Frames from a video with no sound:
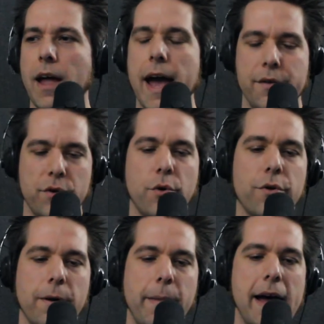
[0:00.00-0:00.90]
I can
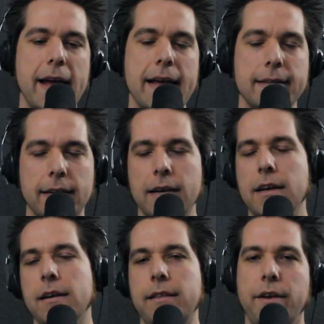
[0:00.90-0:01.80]
record on my end,
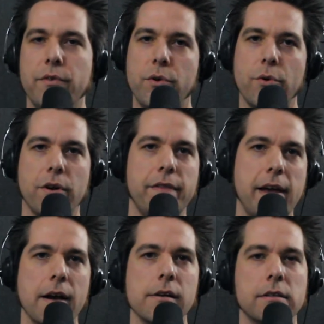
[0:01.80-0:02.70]
they can record on
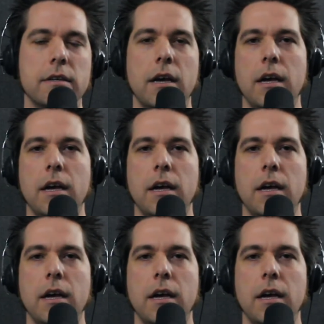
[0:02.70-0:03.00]
theirs,